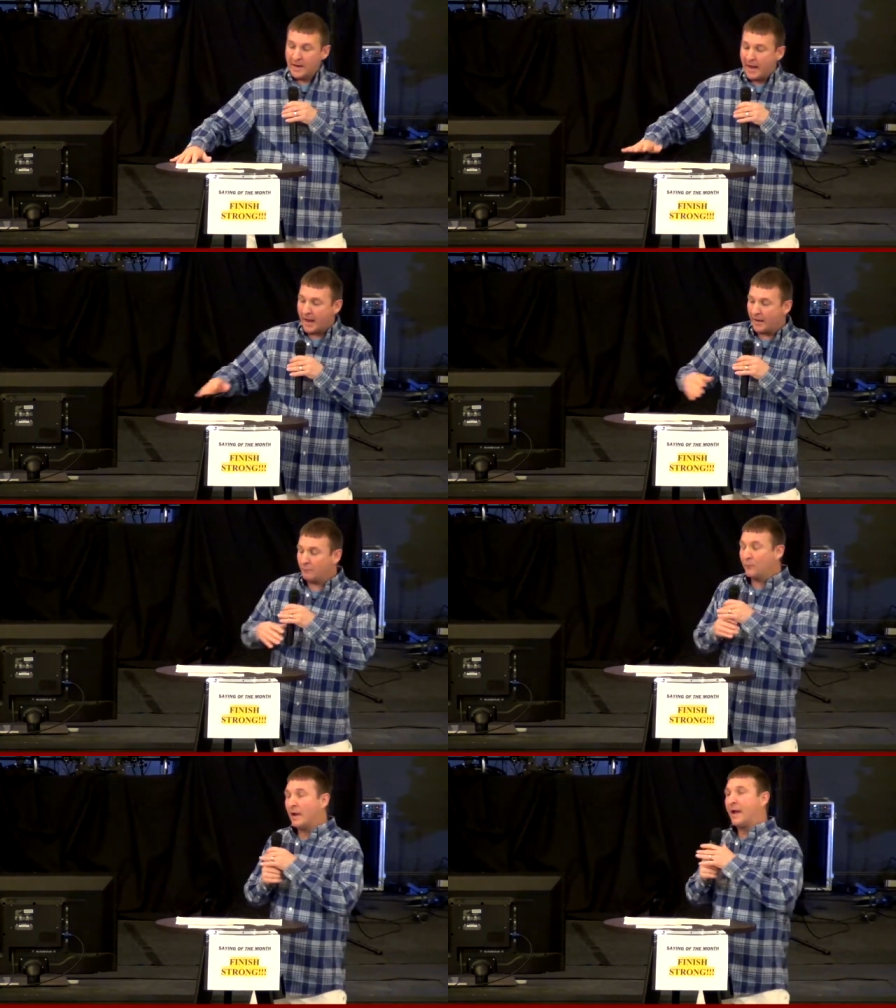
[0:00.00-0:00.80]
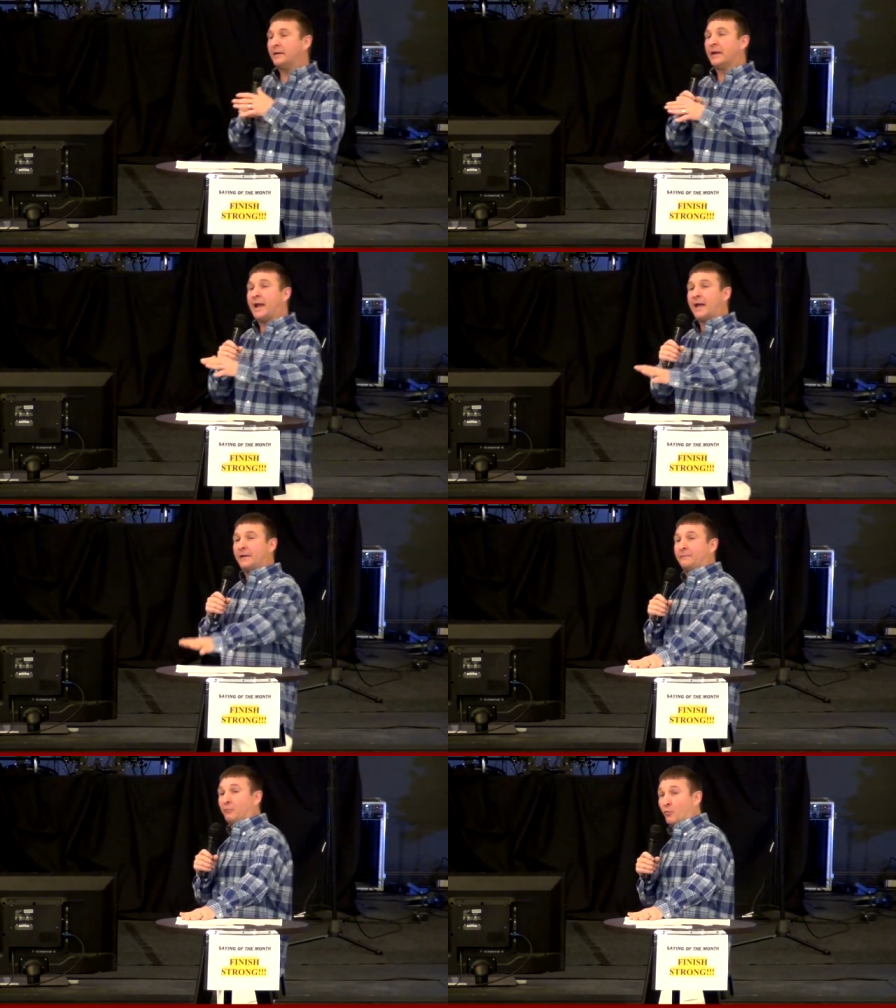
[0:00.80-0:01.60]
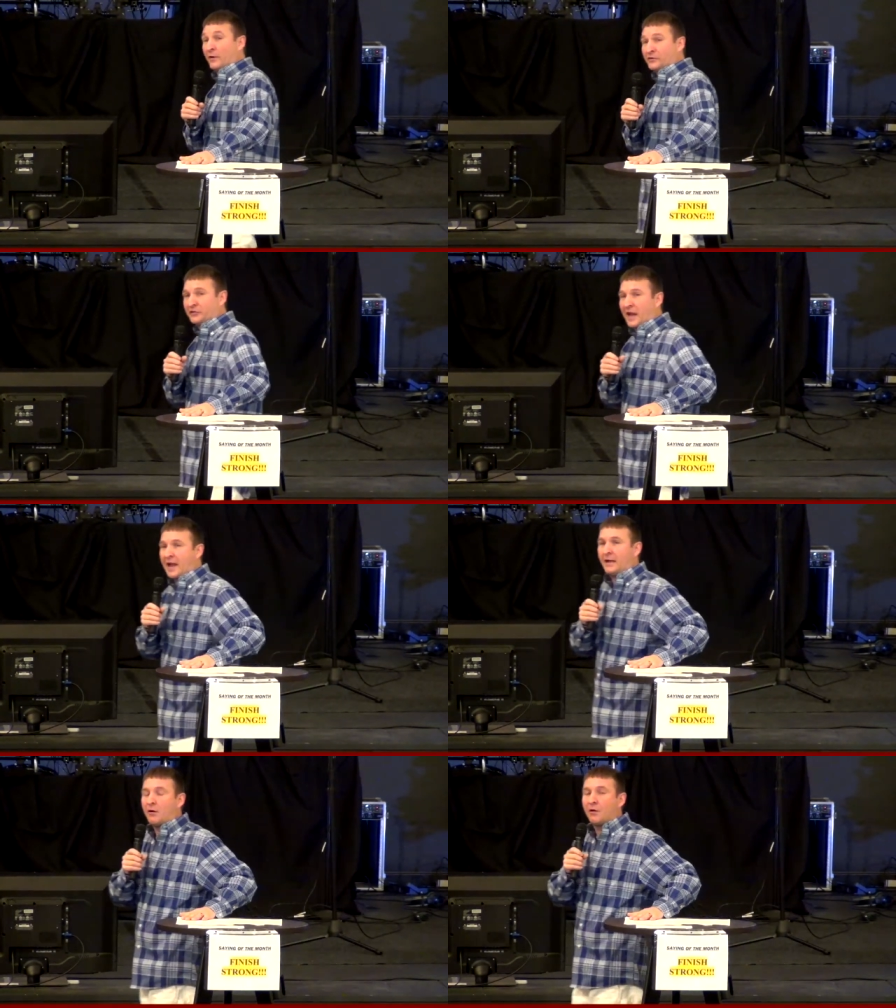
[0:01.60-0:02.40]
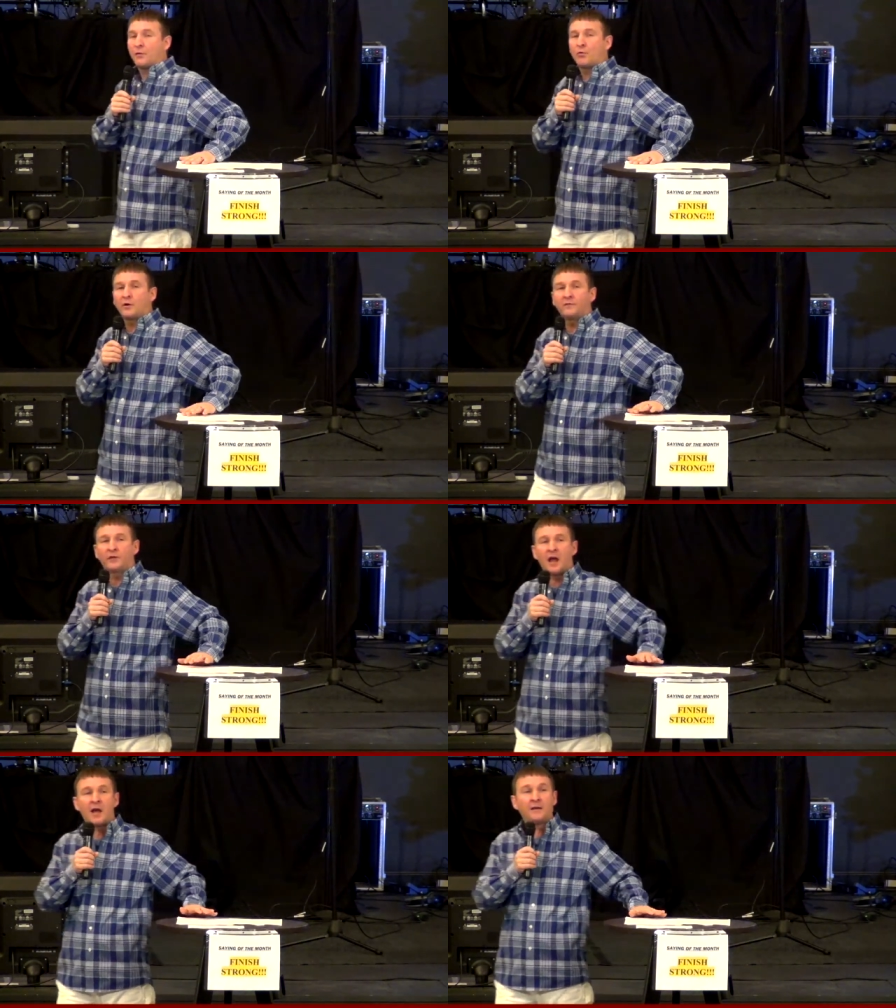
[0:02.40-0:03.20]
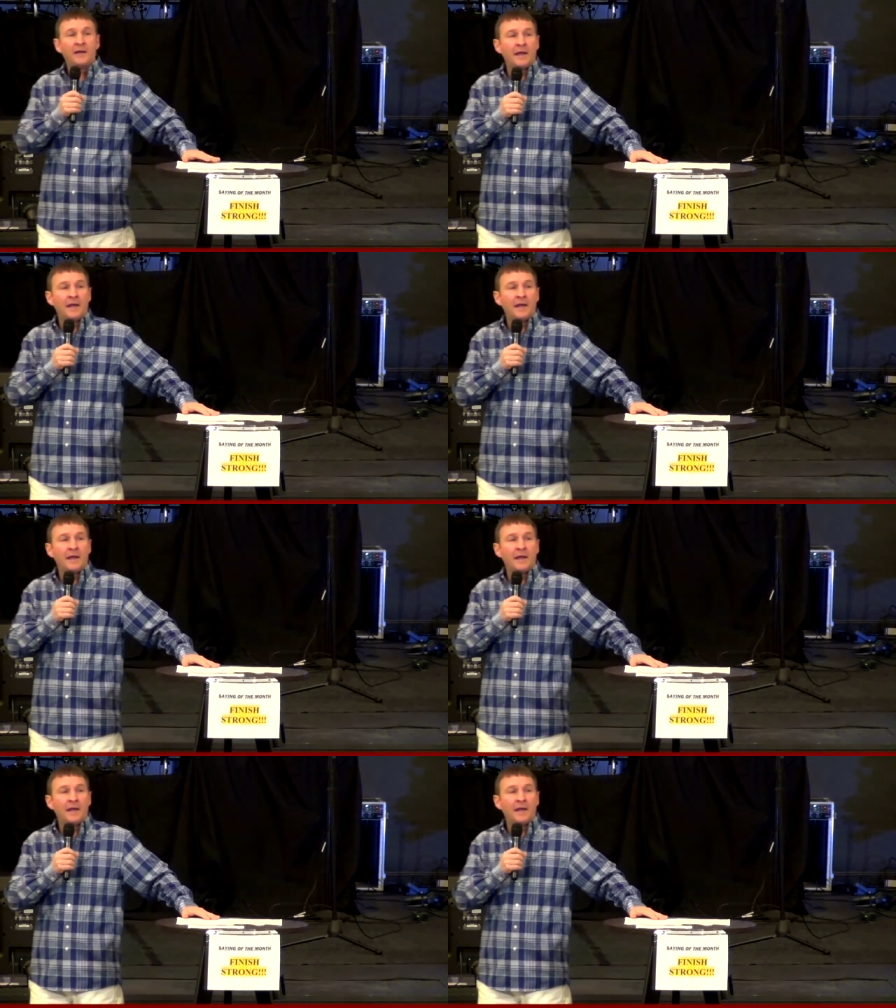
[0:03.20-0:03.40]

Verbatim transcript: And, and, and we're standing on the Word of God,